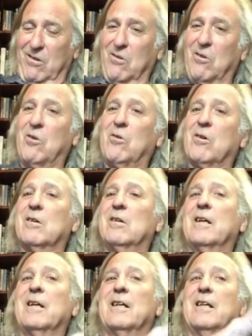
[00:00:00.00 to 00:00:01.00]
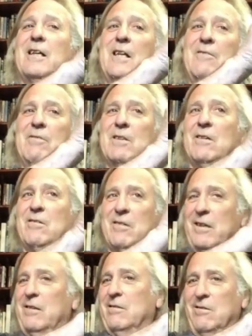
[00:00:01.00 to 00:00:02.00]
Or even though
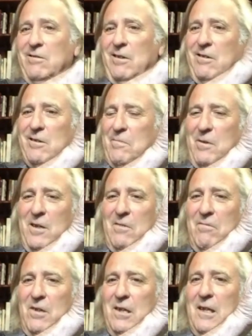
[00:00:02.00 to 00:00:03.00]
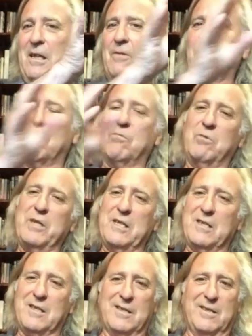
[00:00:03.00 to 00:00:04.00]
they're no longer part of our life, we
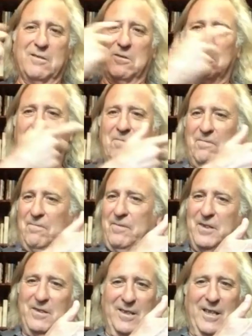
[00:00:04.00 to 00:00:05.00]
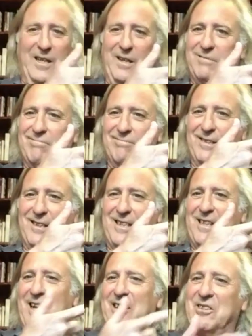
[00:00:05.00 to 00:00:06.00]
still feel that
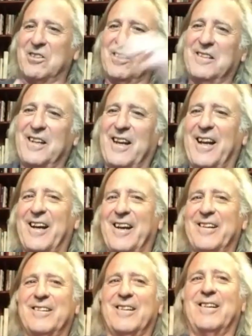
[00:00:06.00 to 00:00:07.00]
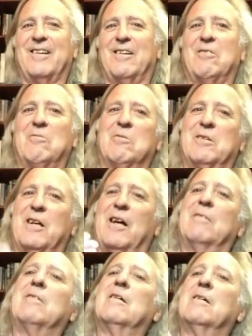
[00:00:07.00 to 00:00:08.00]
connection, and we're
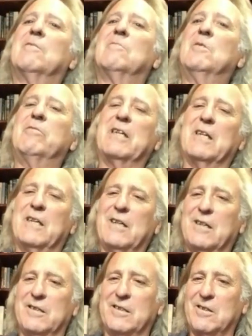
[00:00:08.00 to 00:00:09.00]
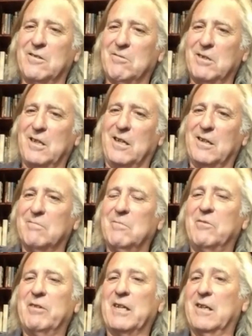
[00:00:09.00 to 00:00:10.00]
not moving ahead. You know, we're not
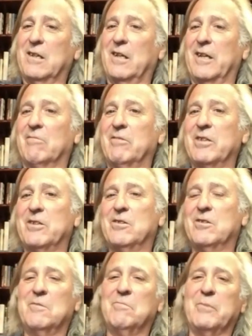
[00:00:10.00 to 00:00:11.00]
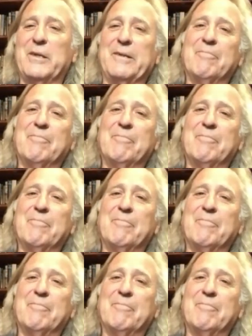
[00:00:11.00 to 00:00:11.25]
moving ahead like we should be.